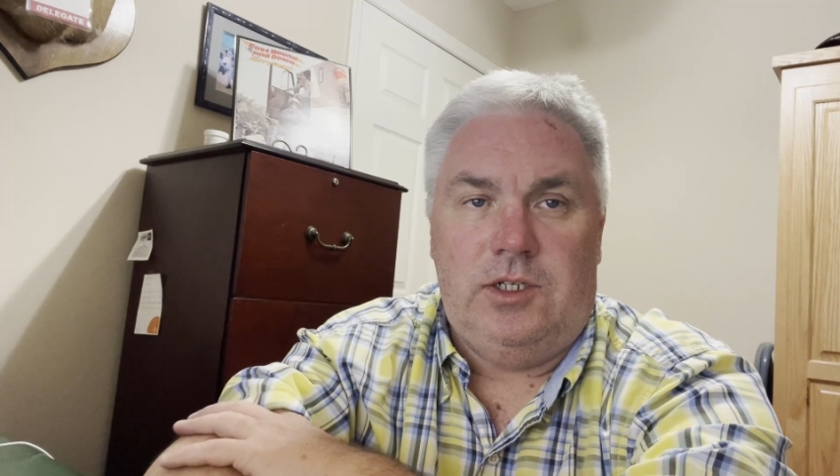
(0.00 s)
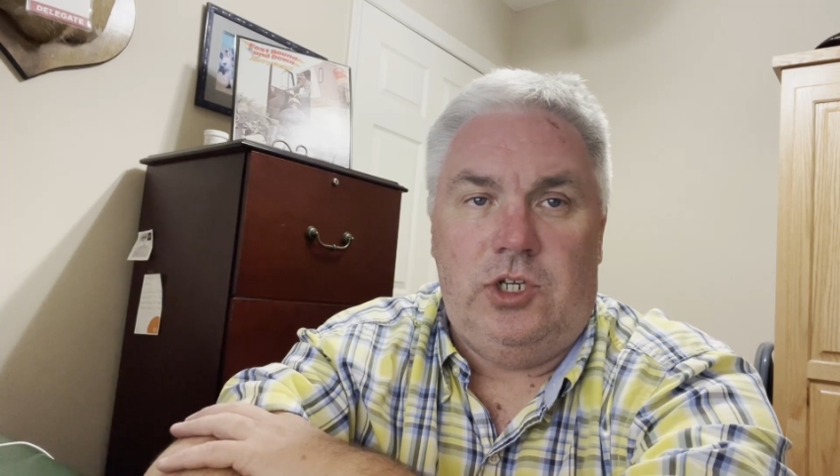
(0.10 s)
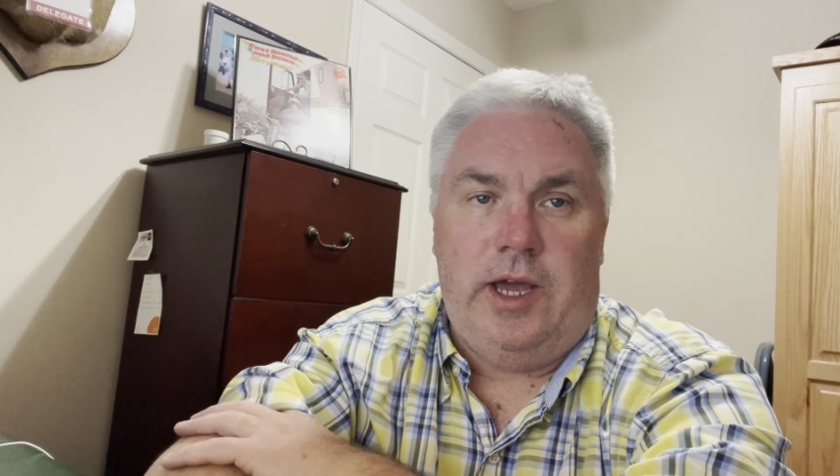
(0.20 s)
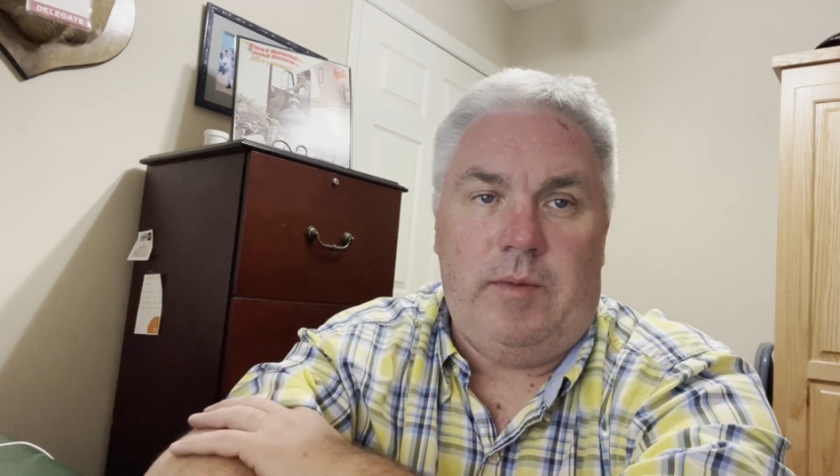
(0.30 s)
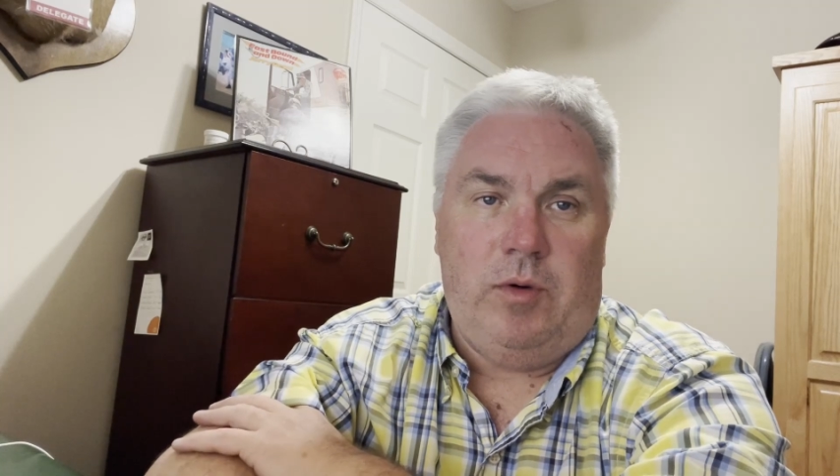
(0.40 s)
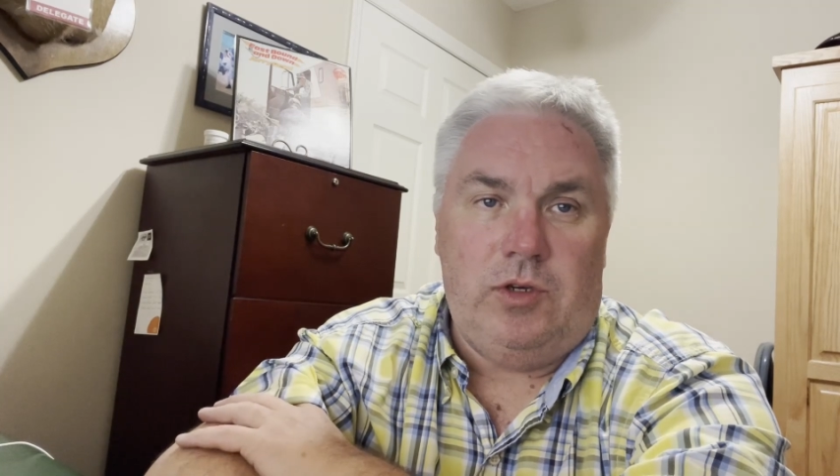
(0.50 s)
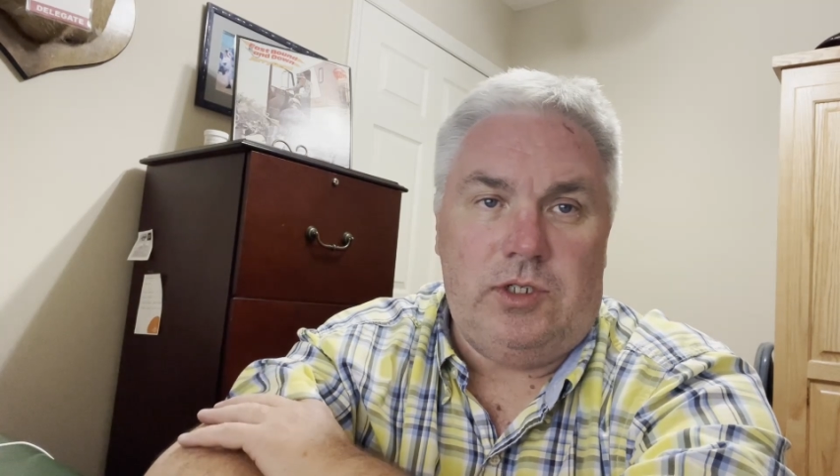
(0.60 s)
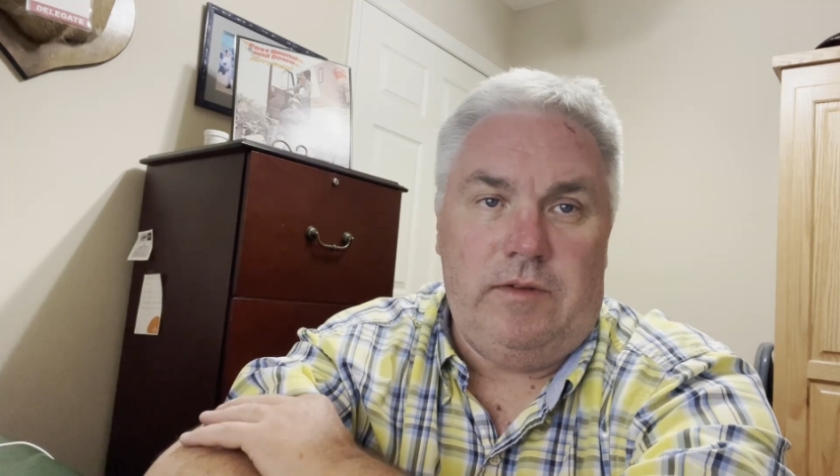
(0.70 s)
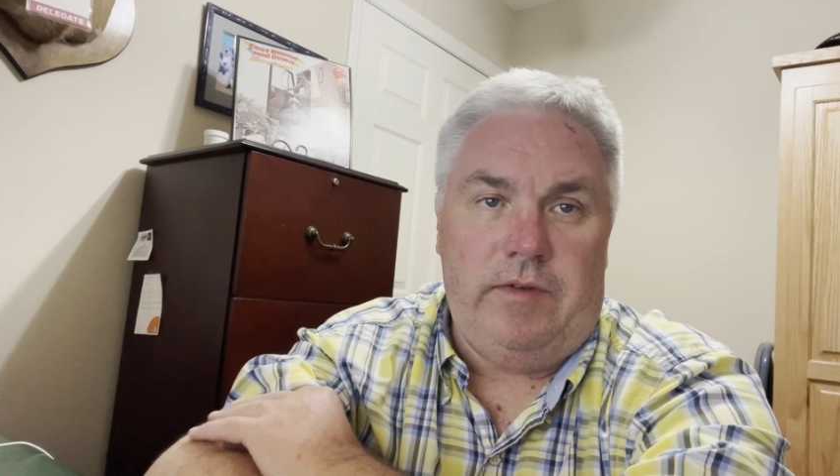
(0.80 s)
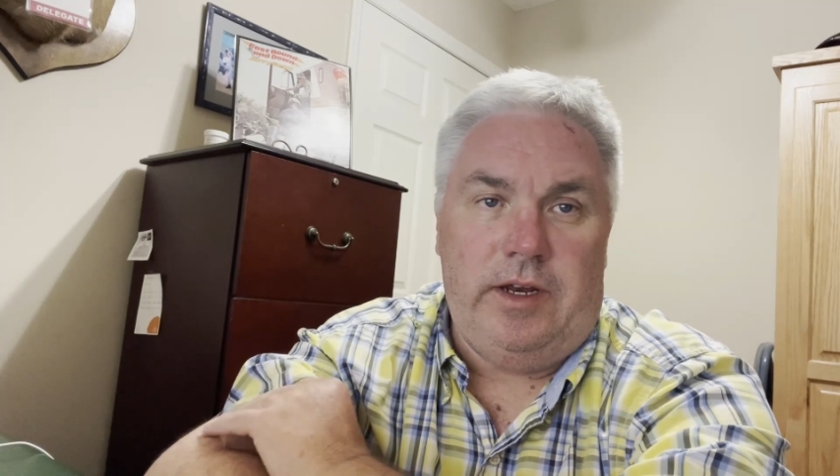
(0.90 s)
Jack
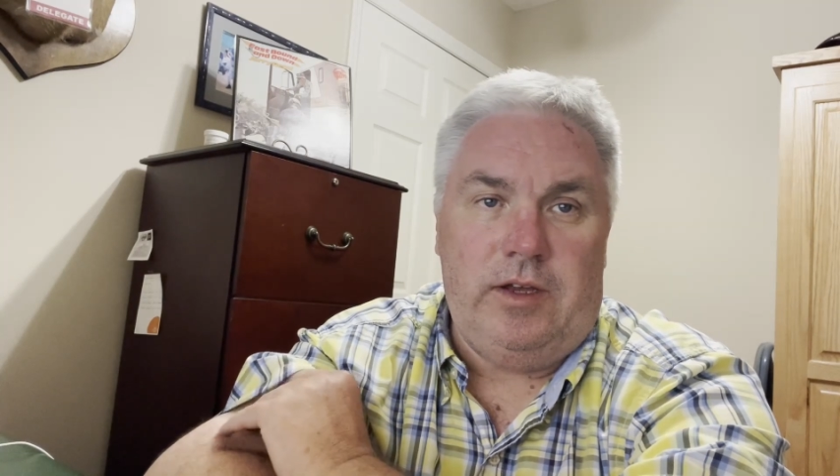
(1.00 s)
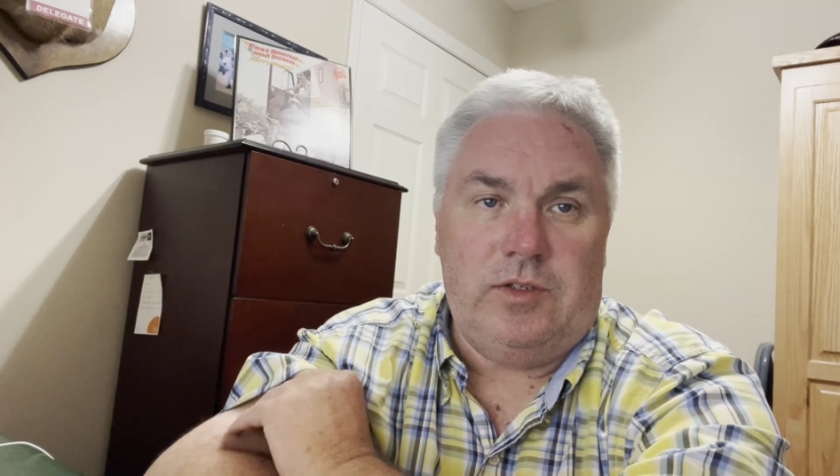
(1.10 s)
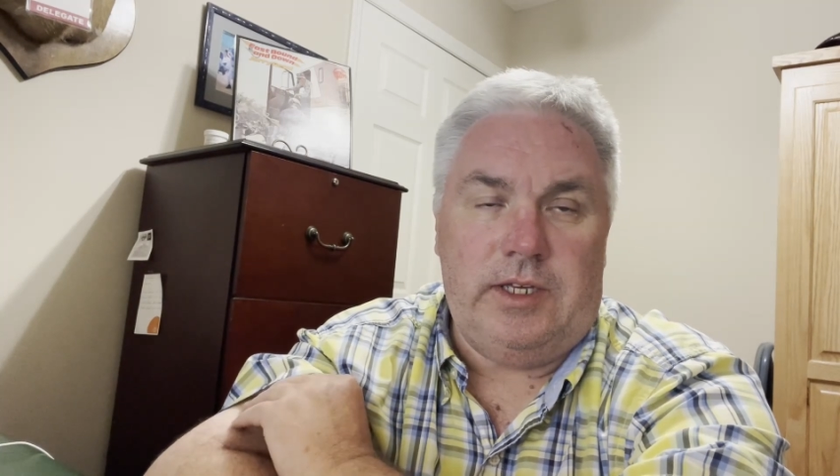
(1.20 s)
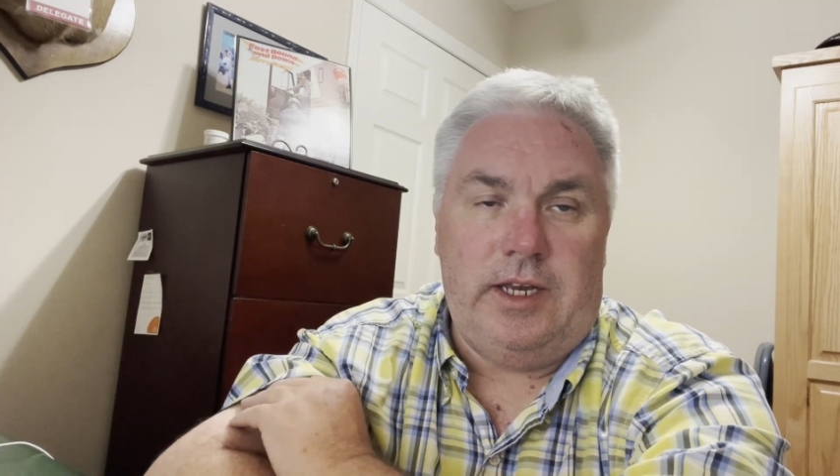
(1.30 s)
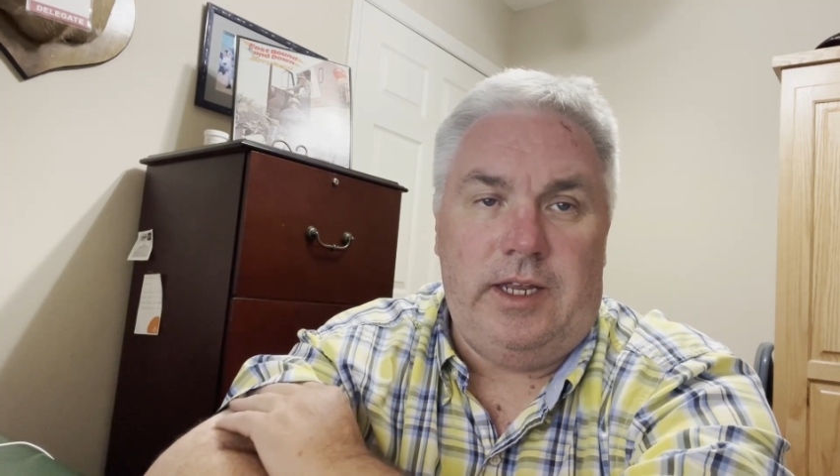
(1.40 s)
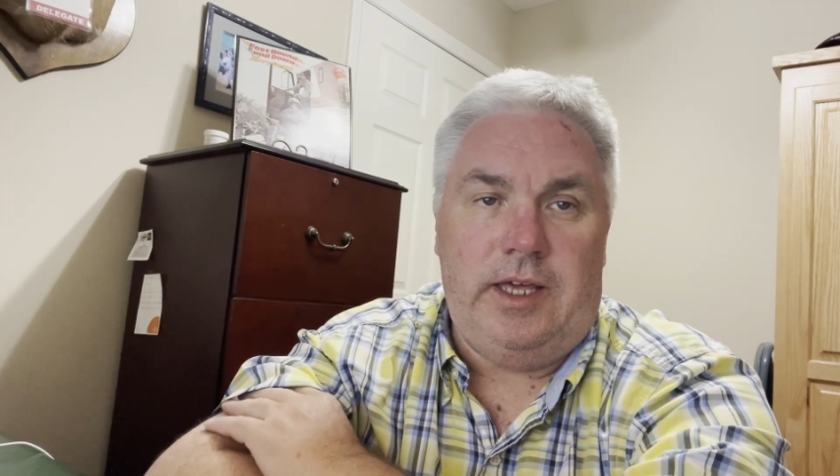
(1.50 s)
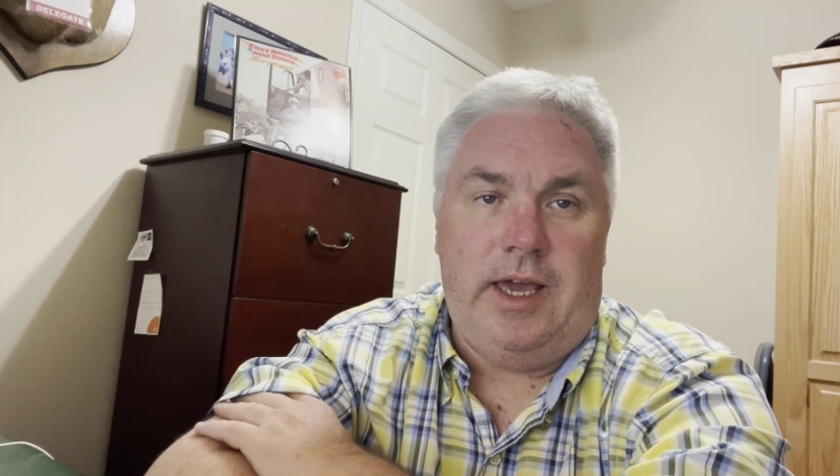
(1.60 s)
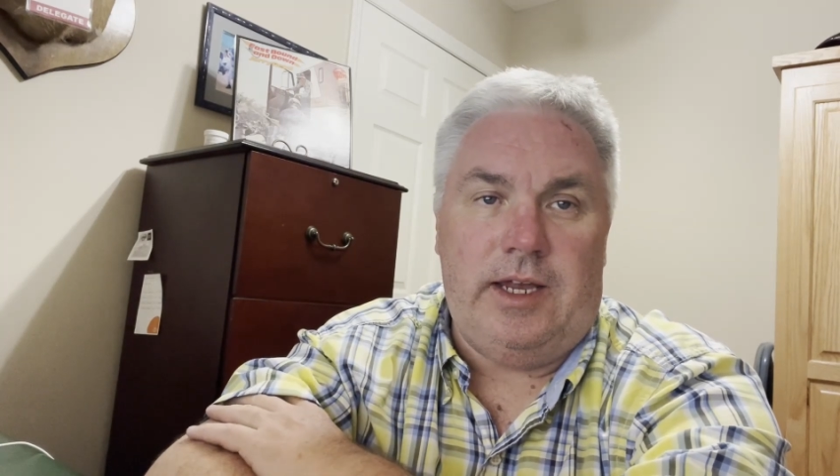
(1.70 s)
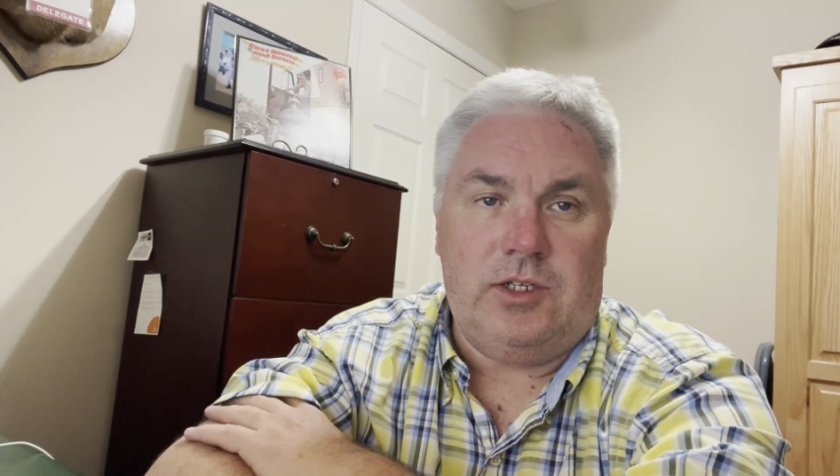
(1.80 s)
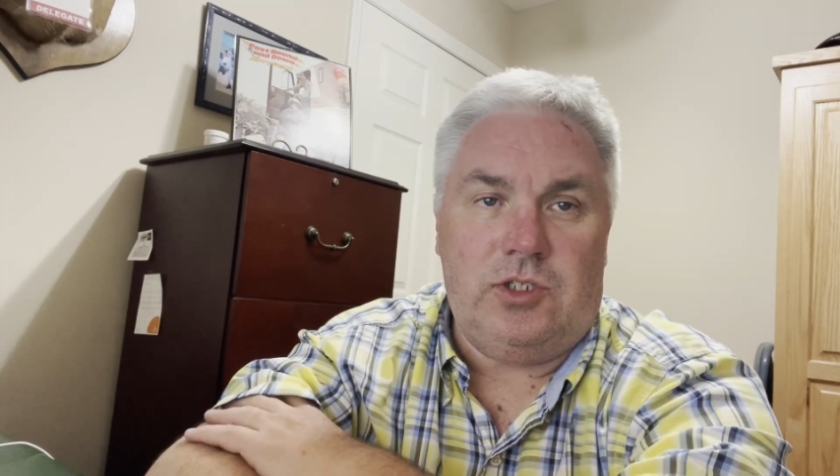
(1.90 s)
posted a video saying he
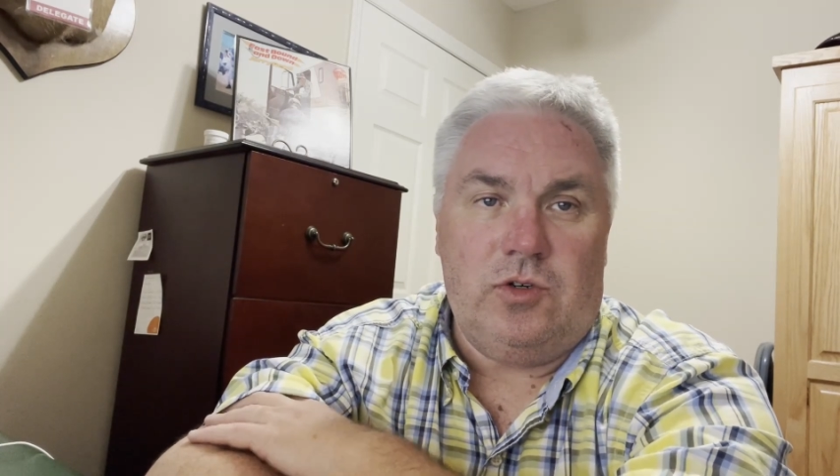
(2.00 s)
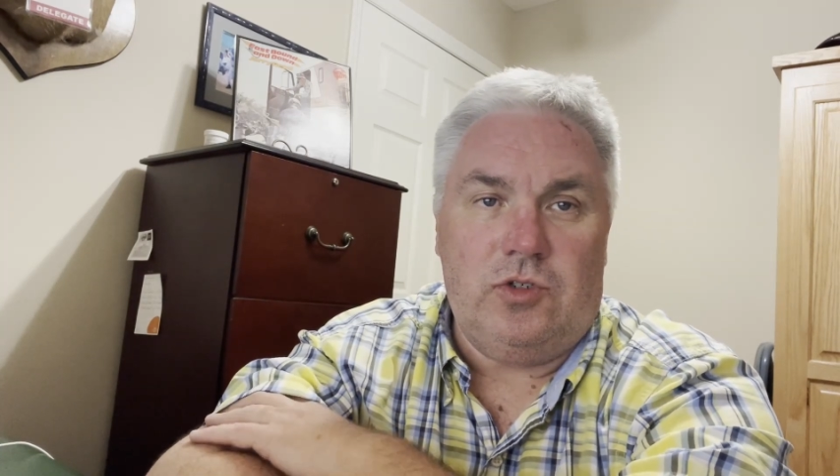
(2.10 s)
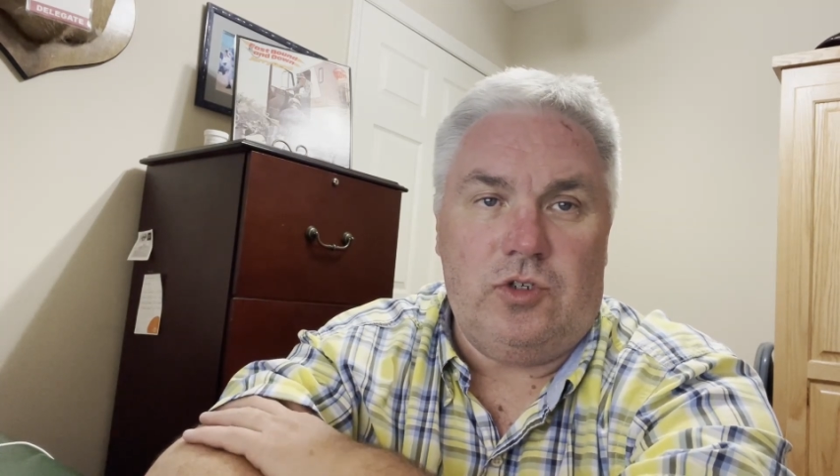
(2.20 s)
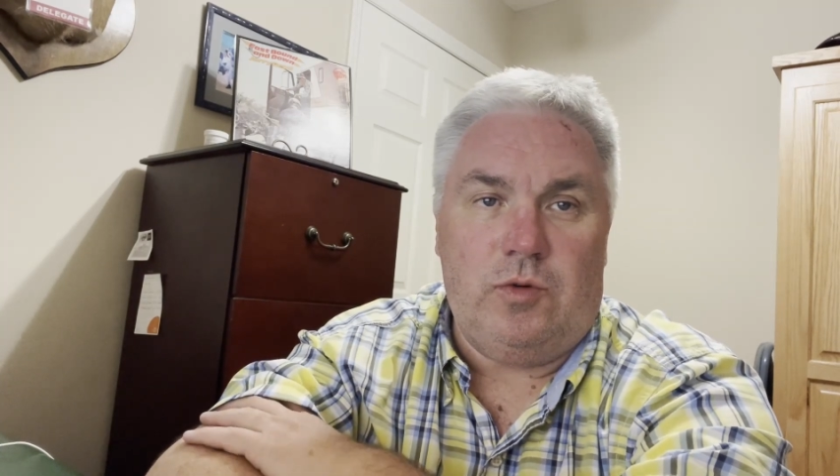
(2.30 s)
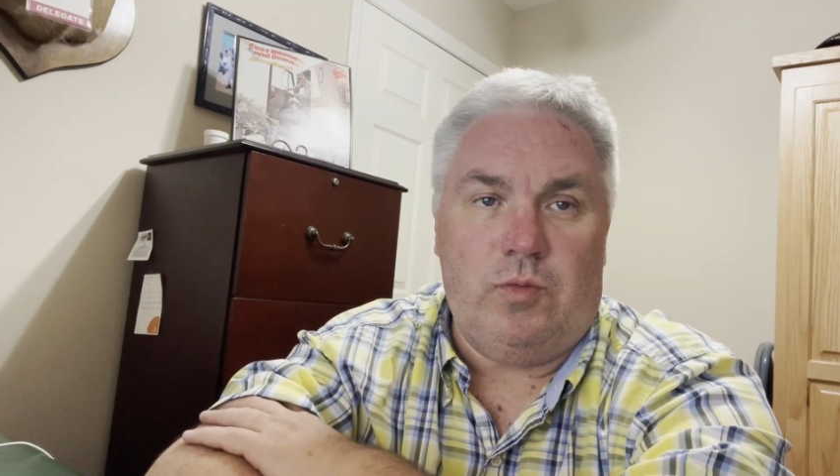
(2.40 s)
had a surgical